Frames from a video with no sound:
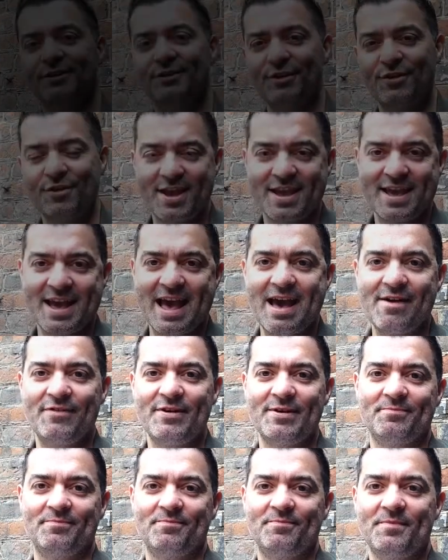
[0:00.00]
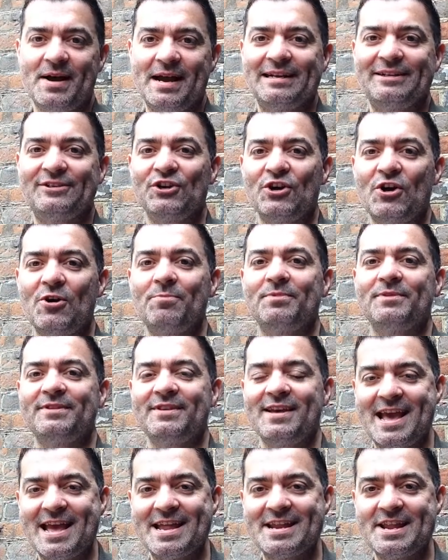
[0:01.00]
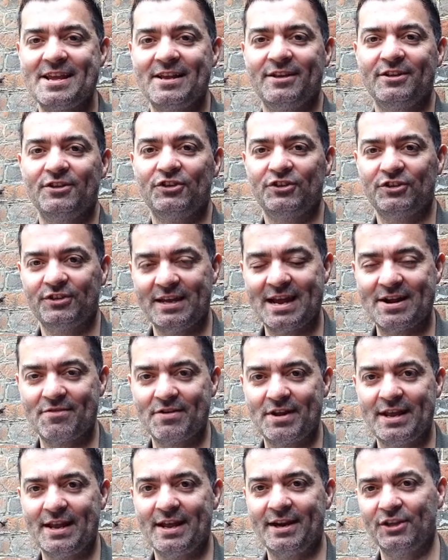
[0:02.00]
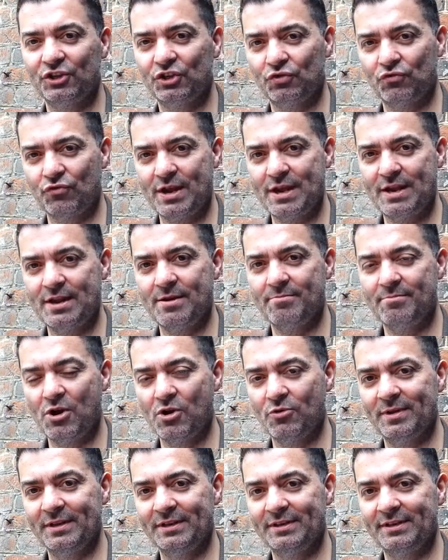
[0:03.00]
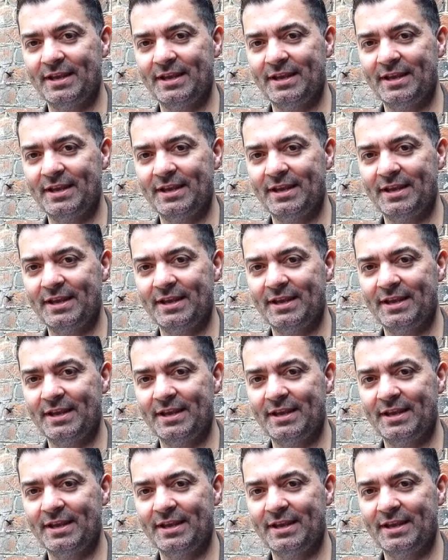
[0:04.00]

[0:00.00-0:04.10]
So there you have it, my top 10 staring at a screen moments